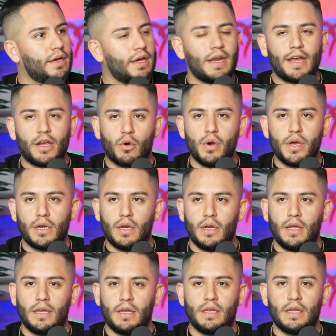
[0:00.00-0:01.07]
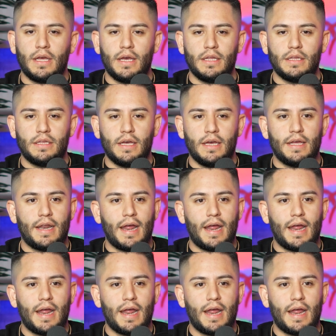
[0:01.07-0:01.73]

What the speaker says: And I quit. And then